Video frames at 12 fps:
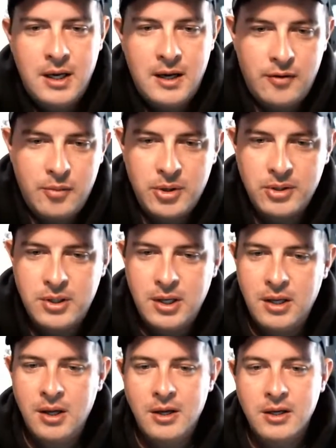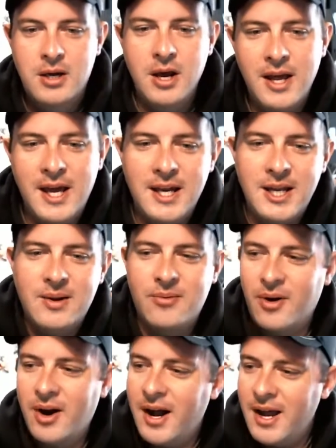have a birthday. Canadian
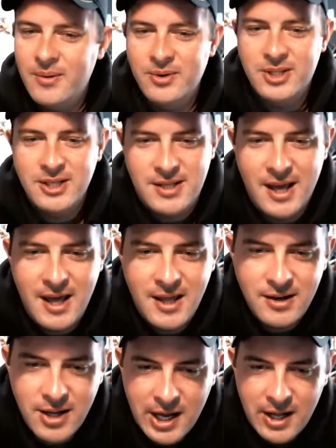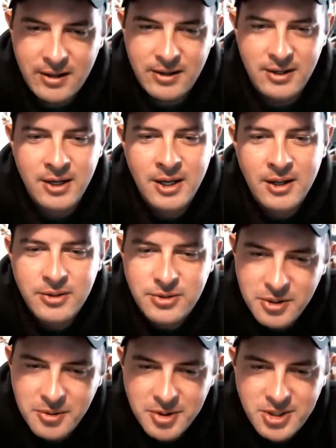Ryan with a $10
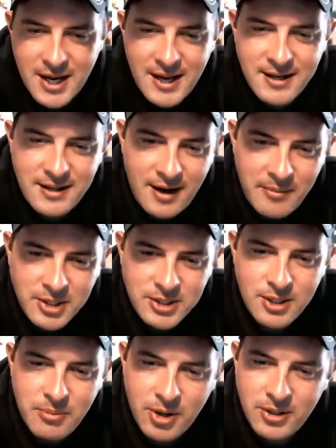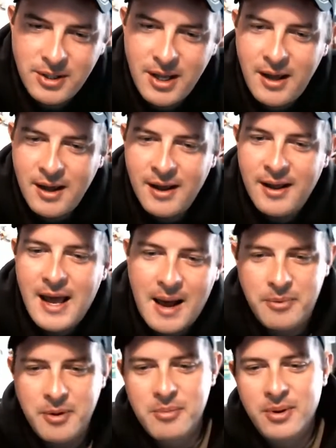super chat. Did I miss your birthday?
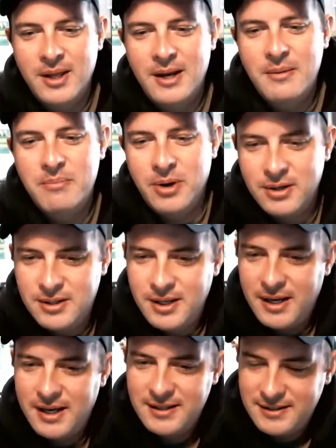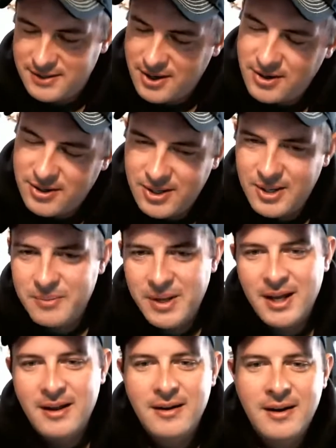Happy belated birthday. It's all good,
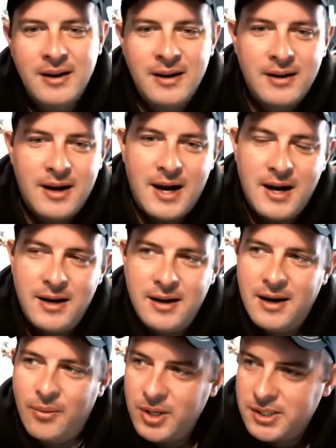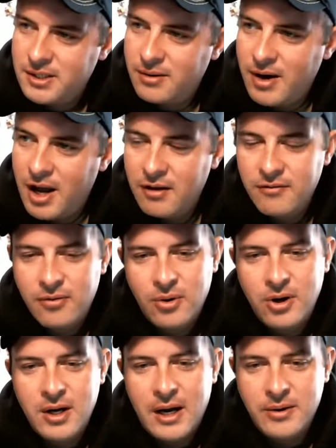man. I wasn't around
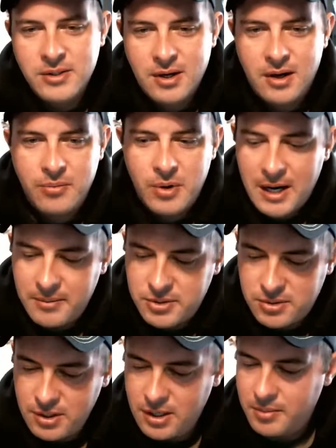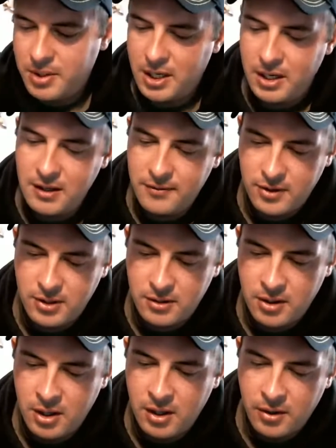for it. I was on Rob's stream, and then
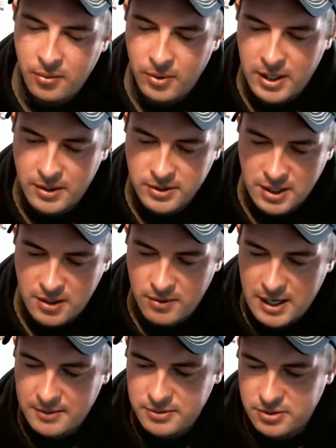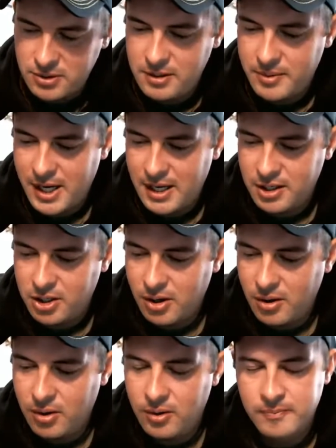even when I was on Rob's stream, I had to
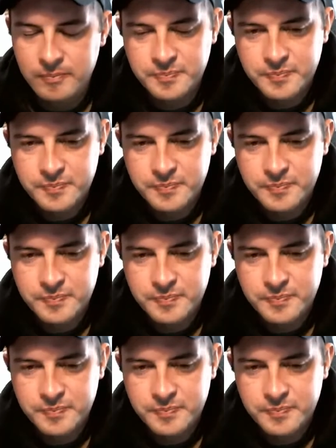go.